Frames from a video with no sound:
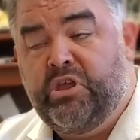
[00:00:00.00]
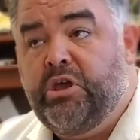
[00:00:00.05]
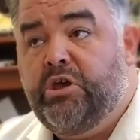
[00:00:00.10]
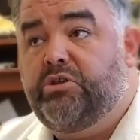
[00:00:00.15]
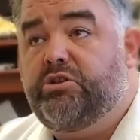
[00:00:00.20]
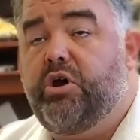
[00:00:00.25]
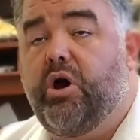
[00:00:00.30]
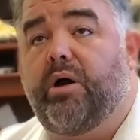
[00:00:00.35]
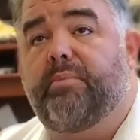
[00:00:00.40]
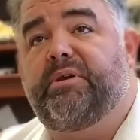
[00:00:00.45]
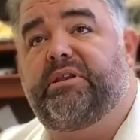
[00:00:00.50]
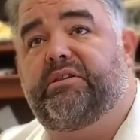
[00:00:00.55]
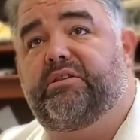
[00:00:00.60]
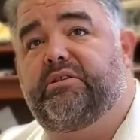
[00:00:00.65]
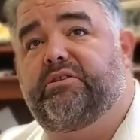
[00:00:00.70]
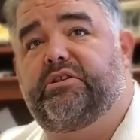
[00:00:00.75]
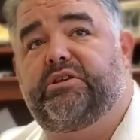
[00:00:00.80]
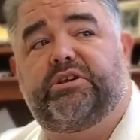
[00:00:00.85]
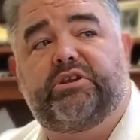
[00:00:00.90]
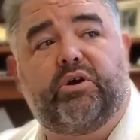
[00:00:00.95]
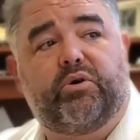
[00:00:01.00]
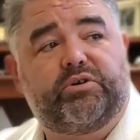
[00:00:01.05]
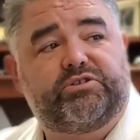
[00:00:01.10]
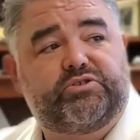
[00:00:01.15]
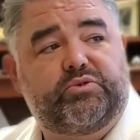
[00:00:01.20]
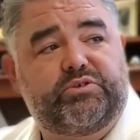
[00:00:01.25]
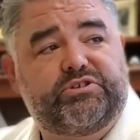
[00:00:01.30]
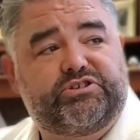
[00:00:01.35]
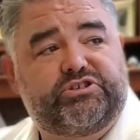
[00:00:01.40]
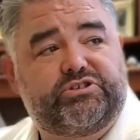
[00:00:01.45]
No, I mean, it's
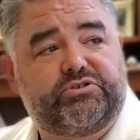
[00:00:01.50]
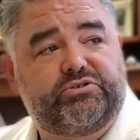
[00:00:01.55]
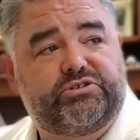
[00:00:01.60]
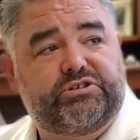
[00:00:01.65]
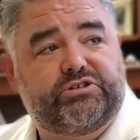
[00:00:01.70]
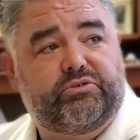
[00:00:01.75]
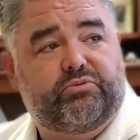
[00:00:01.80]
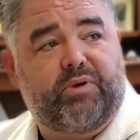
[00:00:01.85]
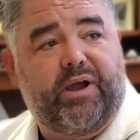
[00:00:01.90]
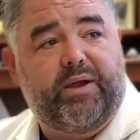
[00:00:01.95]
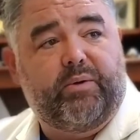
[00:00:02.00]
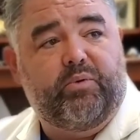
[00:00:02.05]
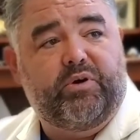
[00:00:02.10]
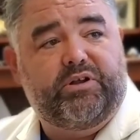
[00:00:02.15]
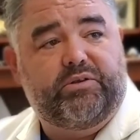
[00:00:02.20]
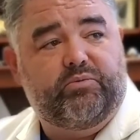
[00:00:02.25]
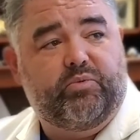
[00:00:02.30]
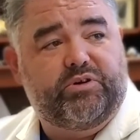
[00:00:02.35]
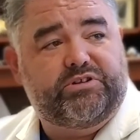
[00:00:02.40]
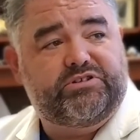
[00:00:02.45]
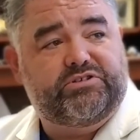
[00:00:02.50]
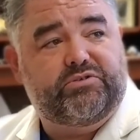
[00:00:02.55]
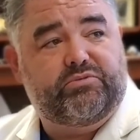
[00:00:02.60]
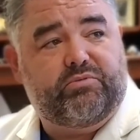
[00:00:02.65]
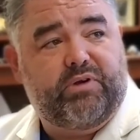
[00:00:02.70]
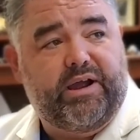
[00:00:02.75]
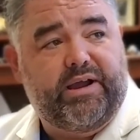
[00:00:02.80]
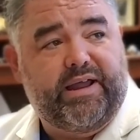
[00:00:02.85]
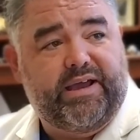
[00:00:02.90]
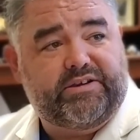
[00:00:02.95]
always choosing the right, what's the
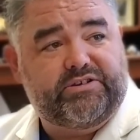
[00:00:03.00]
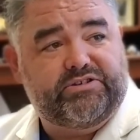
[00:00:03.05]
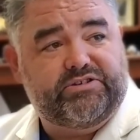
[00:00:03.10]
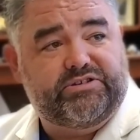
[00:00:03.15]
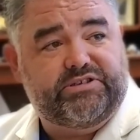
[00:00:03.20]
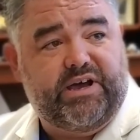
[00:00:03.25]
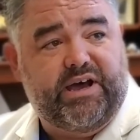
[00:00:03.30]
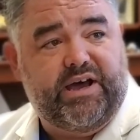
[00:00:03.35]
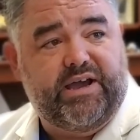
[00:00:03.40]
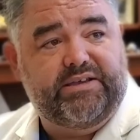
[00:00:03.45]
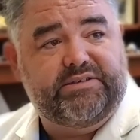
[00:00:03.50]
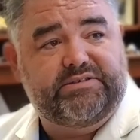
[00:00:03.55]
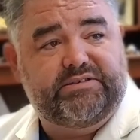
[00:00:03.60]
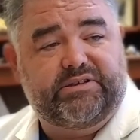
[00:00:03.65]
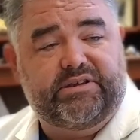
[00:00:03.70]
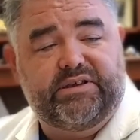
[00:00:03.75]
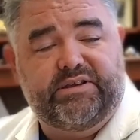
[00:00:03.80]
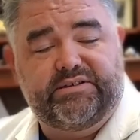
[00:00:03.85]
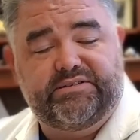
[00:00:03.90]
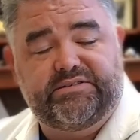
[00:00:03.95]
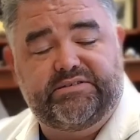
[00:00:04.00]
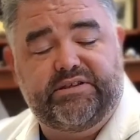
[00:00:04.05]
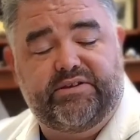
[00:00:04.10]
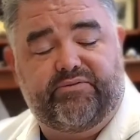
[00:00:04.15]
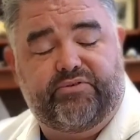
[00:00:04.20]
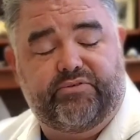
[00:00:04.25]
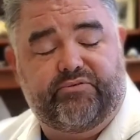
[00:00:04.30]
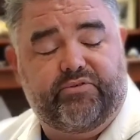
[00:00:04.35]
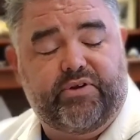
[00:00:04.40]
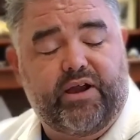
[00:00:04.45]
right exercise. Again, it's
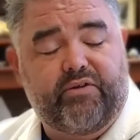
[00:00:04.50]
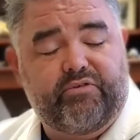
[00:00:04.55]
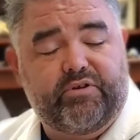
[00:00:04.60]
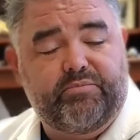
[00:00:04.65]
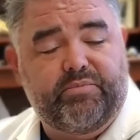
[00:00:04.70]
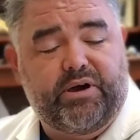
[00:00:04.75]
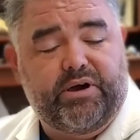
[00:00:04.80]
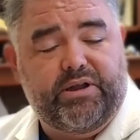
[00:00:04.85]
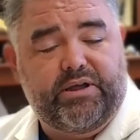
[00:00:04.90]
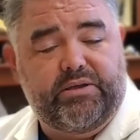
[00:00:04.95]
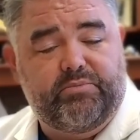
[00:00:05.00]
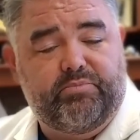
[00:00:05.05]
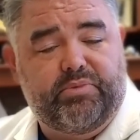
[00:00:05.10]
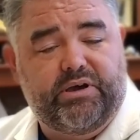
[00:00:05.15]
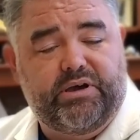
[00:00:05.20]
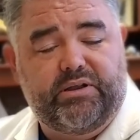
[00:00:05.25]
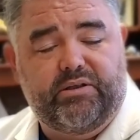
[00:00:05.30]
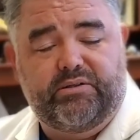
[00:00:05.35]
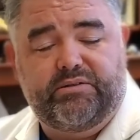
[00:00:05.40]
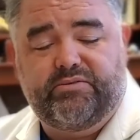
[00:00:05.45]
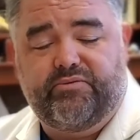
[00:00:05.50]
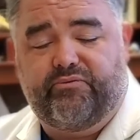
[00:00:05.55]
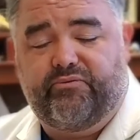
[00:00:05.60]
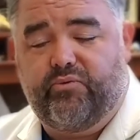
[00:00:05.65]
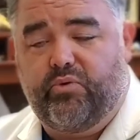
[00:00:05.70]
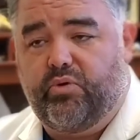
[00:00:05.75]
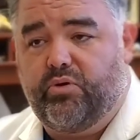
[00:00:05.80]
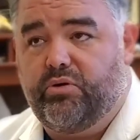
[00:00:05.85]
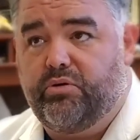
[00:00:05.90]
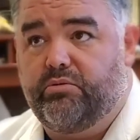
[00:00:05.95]
different for everybody, but
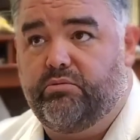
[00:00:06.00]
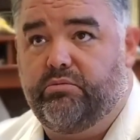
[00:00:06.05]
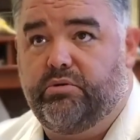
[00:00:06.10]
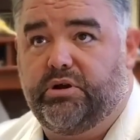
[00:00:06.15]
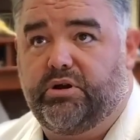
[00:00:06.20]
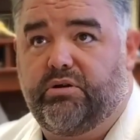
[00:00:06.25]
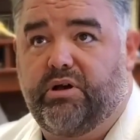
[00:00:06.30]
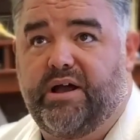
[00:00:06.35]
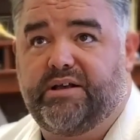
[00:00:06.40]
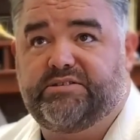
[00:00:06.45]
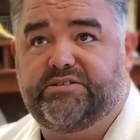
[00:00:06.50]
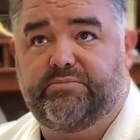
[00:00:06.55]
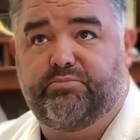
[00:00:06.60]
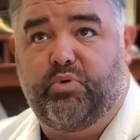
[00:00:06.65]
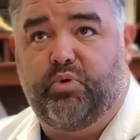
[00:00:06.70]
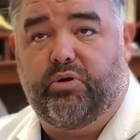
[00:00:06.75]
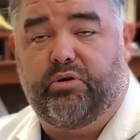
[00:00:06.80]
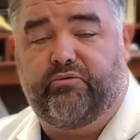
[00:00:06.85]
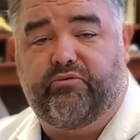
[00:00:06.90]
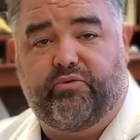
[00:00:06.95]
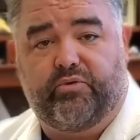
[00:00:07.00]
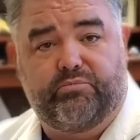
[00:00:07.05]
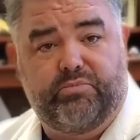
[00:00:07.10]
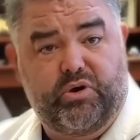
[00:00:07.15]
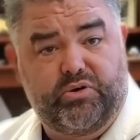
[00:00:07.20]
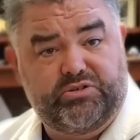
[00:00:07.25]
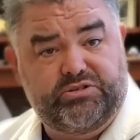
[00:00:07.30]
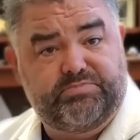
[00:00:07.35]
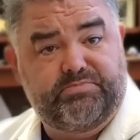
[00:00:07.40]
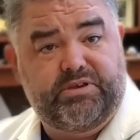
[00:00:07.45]
for across the board for
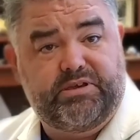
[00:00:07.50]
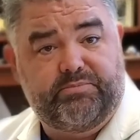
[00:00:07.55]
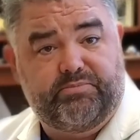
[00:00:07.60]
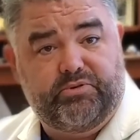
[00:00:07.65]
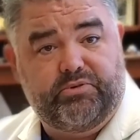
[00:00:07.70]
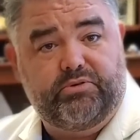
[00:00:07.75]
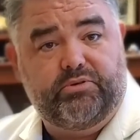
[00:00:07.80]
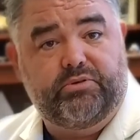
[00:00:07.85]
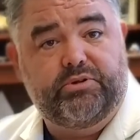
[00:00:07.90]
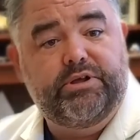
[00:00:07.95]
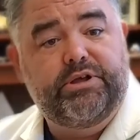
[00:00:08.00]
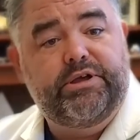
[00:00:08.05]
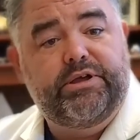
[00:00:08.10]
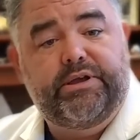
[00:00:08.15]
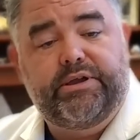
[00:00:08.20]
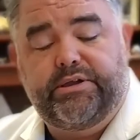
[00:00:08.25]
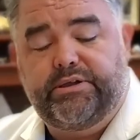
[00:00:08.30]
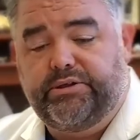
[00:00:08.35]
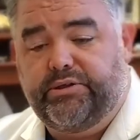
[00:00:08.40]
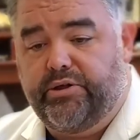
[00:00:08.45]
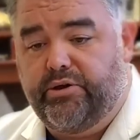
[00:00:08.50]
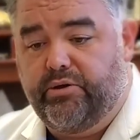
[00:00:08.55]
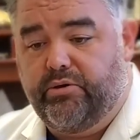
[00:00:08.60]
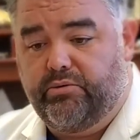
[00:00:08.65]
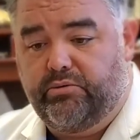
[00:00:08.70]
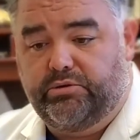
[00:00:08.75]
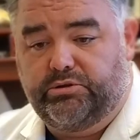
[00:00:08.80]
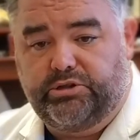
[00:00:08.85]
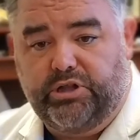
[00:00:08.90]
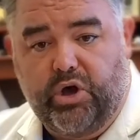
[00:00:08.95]
most people,
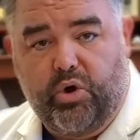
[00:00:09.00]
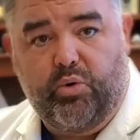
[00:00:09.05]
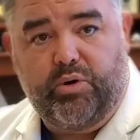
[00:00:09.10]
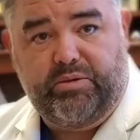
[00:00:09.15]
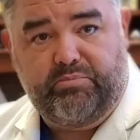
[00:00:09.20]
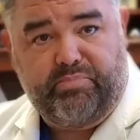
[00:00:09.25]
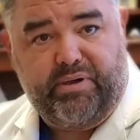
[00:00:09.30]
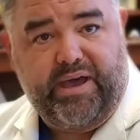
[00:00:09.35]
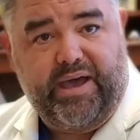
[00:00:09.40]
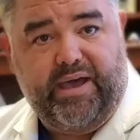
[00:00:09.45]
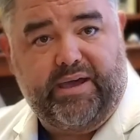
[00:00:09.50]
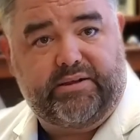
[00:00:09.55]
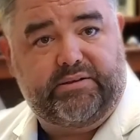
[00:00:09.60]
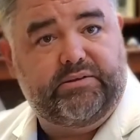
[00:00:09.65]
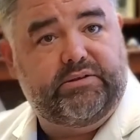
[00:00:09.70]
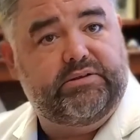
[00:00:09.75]
low impact.